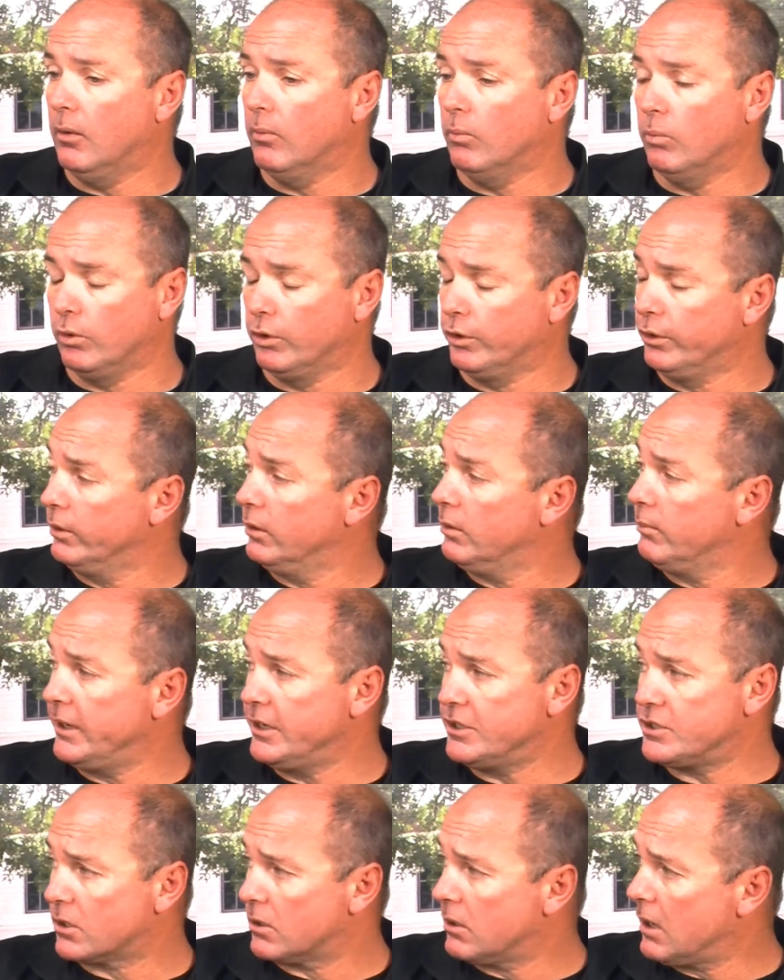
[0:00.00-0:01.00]
we're doing a
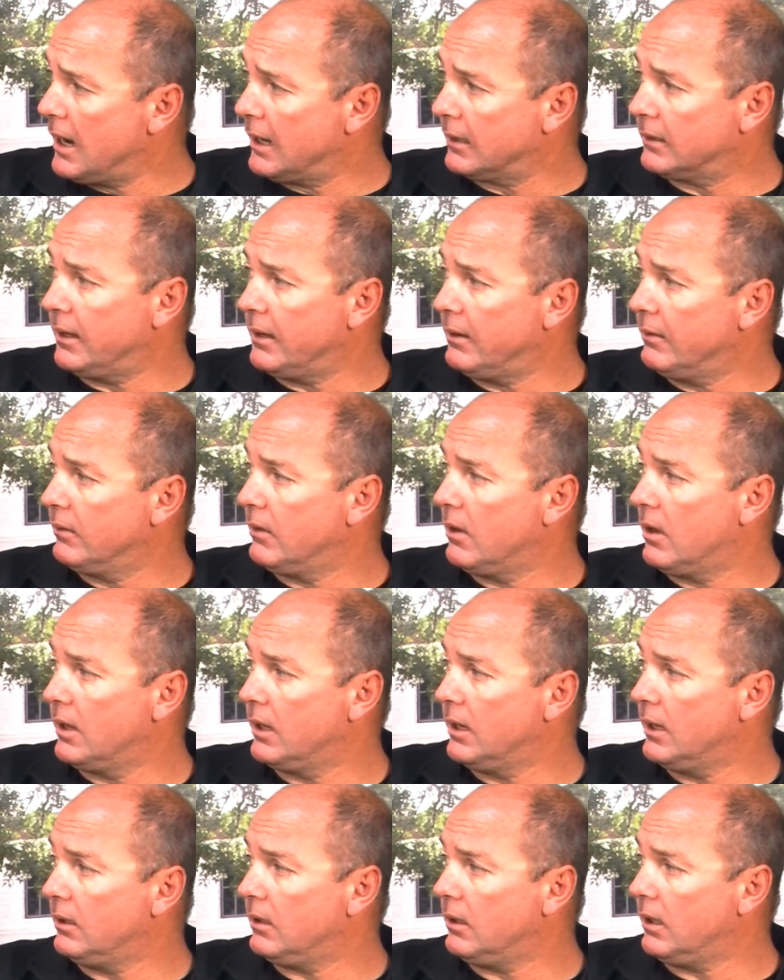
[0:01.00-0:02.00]
major crackdown on
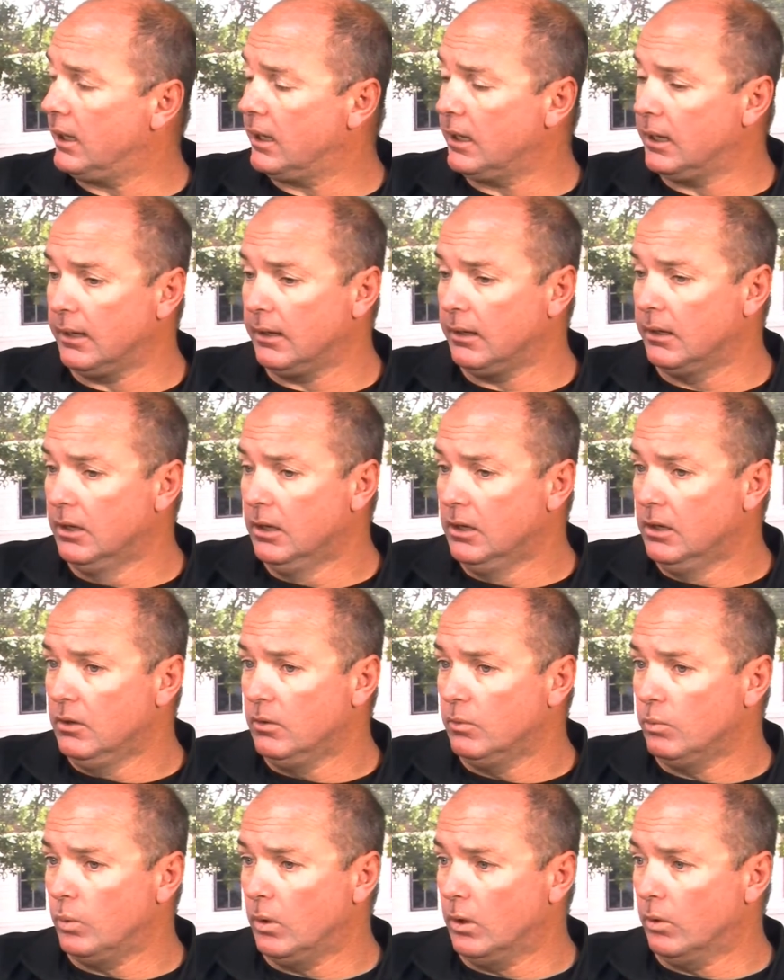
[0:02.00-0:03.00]
it, and
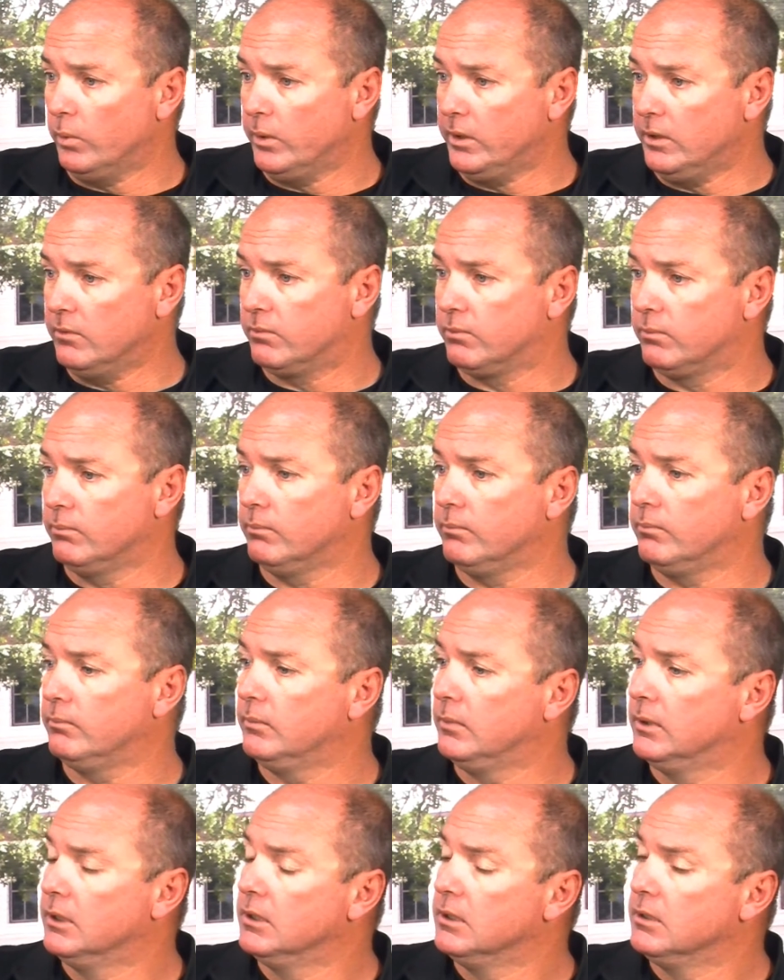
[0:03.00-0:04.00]
where
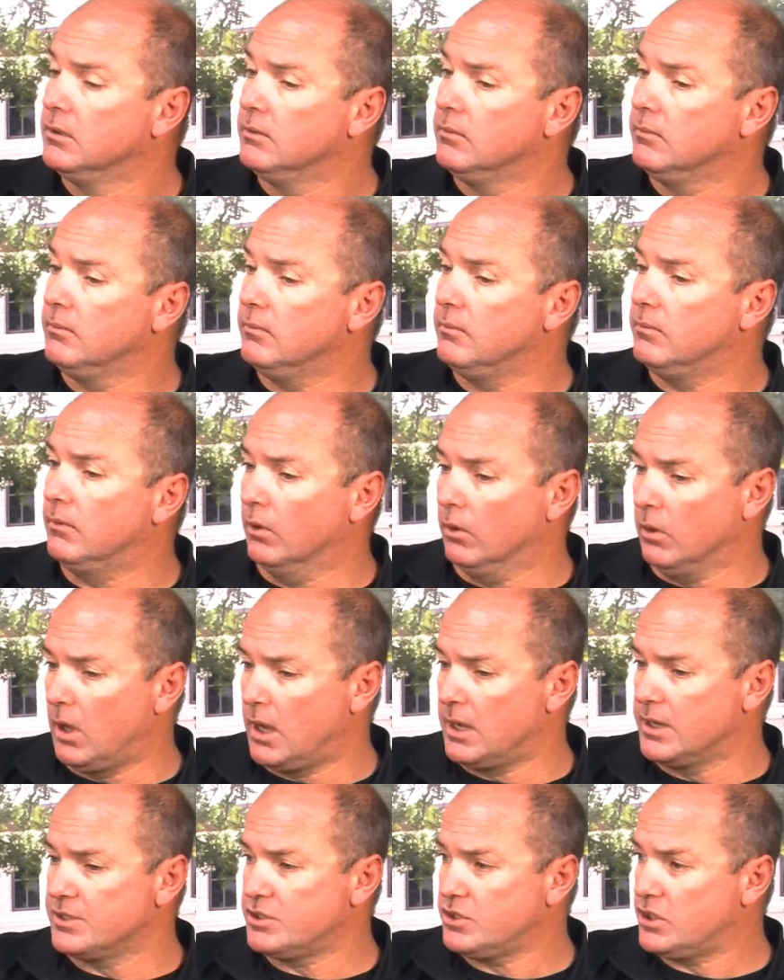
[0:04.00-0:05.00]
the law has